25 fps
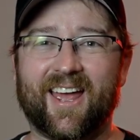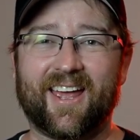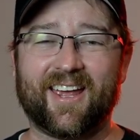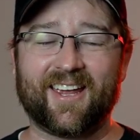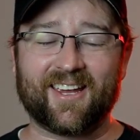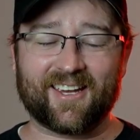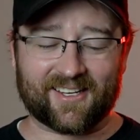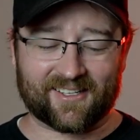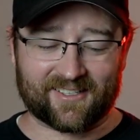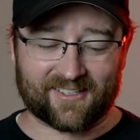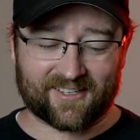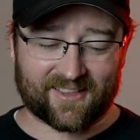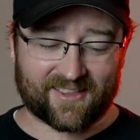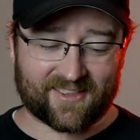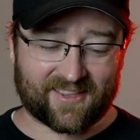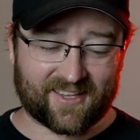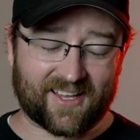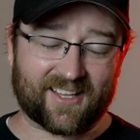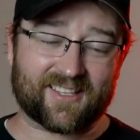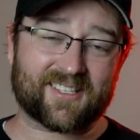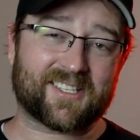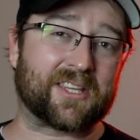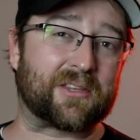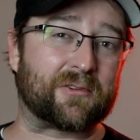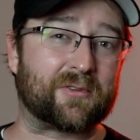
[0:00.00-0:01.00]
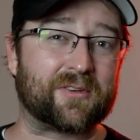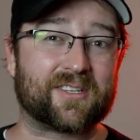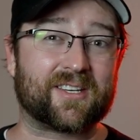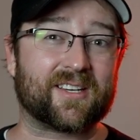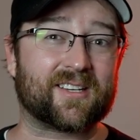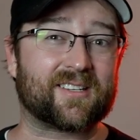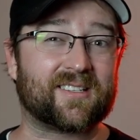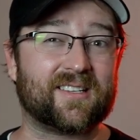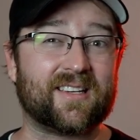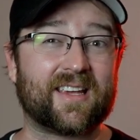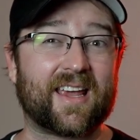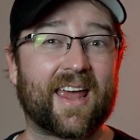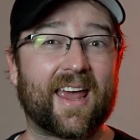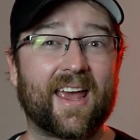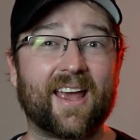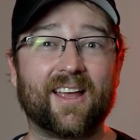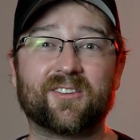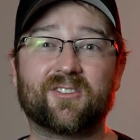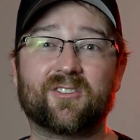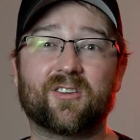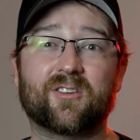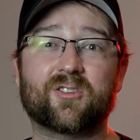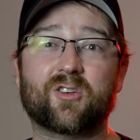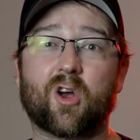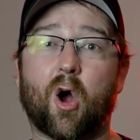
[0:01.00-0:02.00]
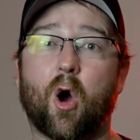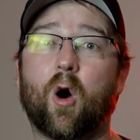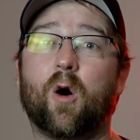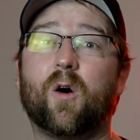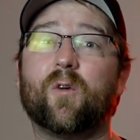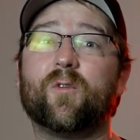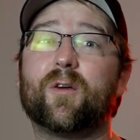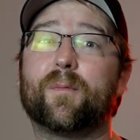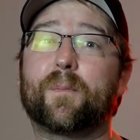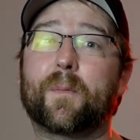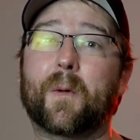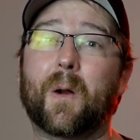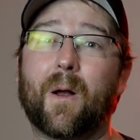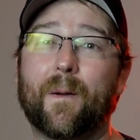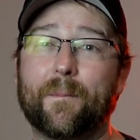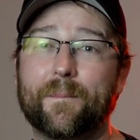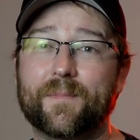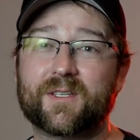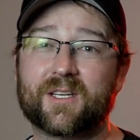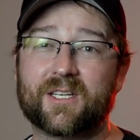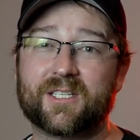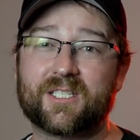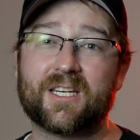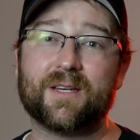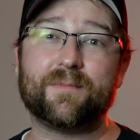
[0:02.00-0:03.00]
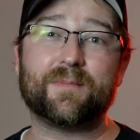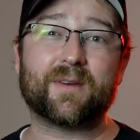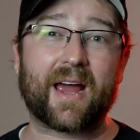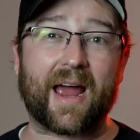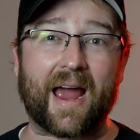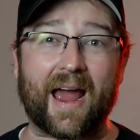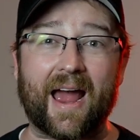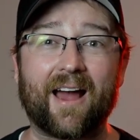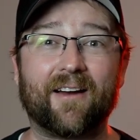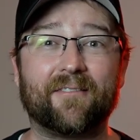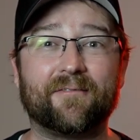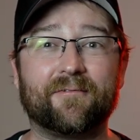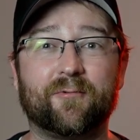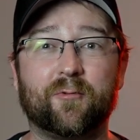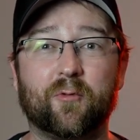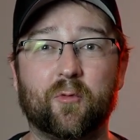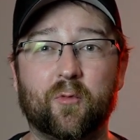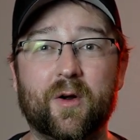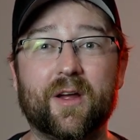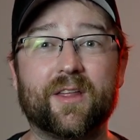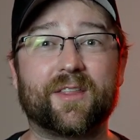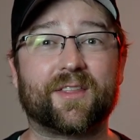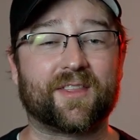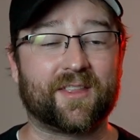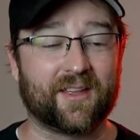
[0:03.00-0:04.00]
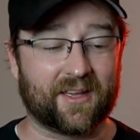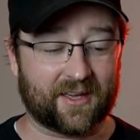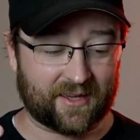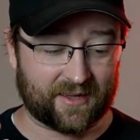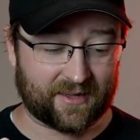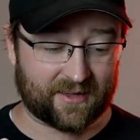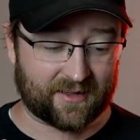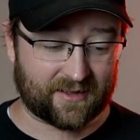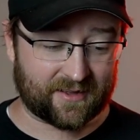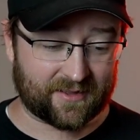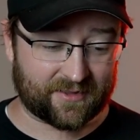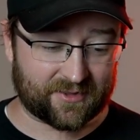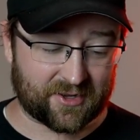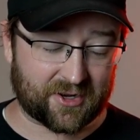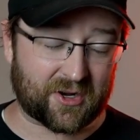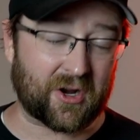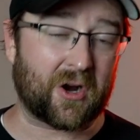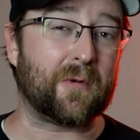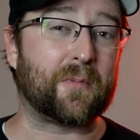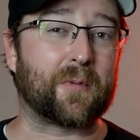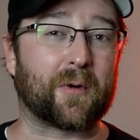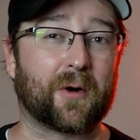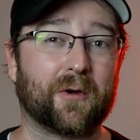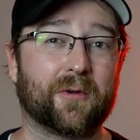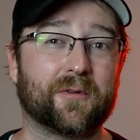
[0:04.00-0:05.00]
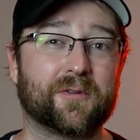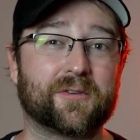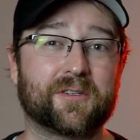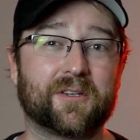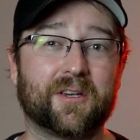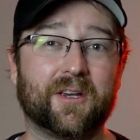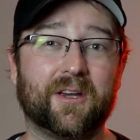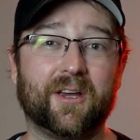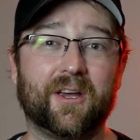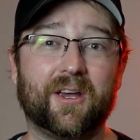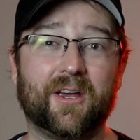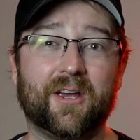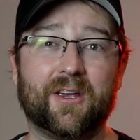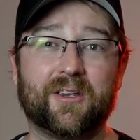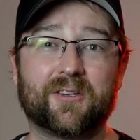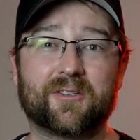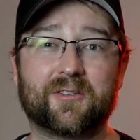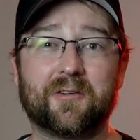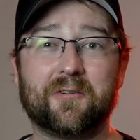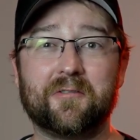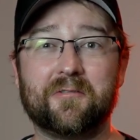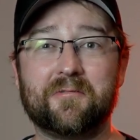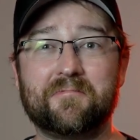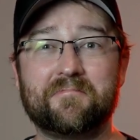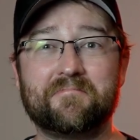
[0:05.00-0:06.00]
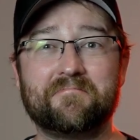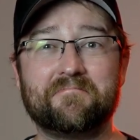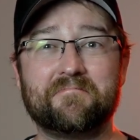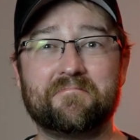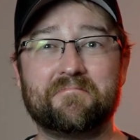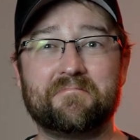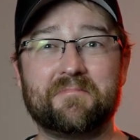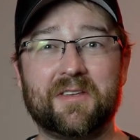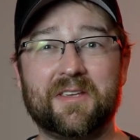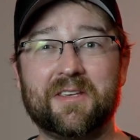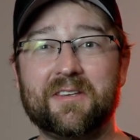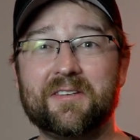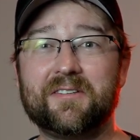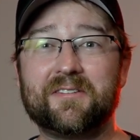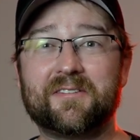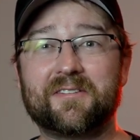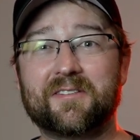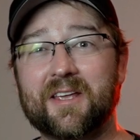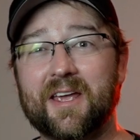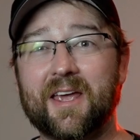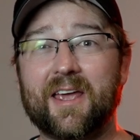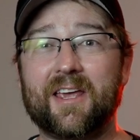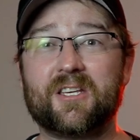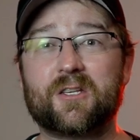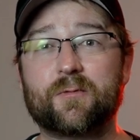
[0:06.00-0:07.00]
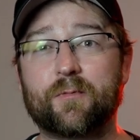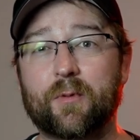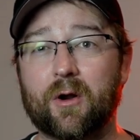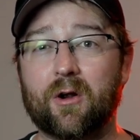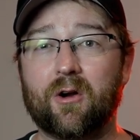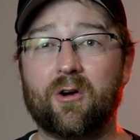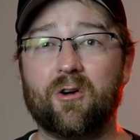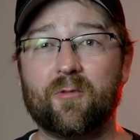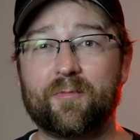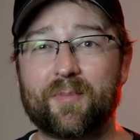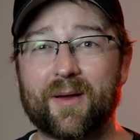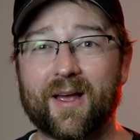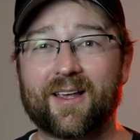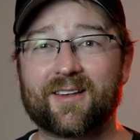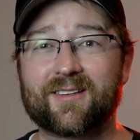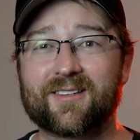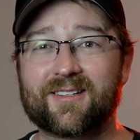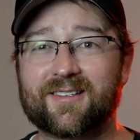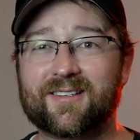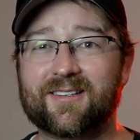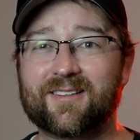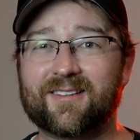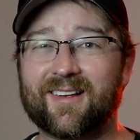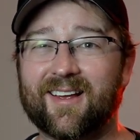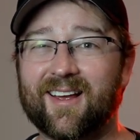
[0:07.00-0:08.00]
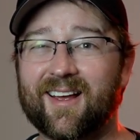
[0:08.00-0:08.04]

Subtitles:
And the Insta360 answers all of the problems that I seem to have with the GoPros. So is the AcePro best?